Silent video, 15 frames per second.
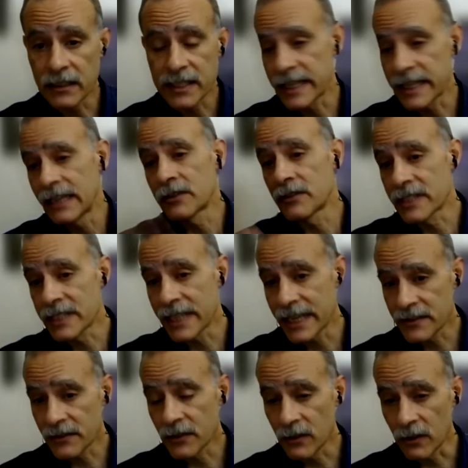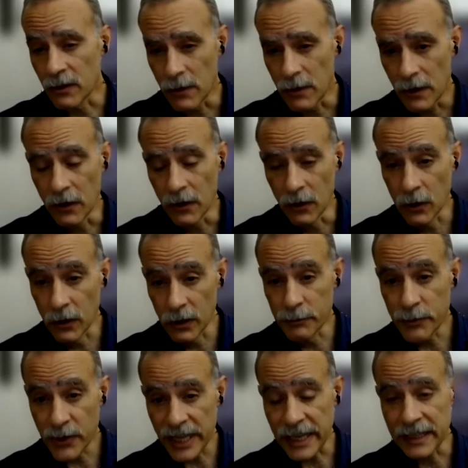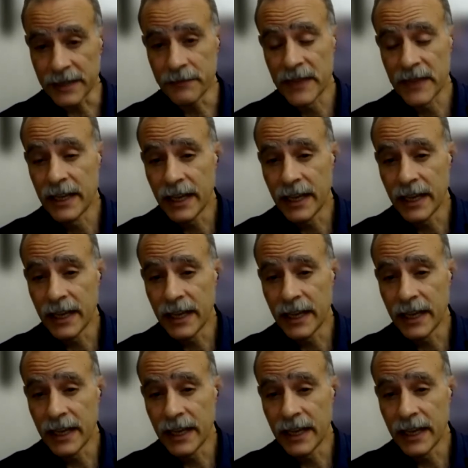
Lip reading: scale to the size of the whole brain,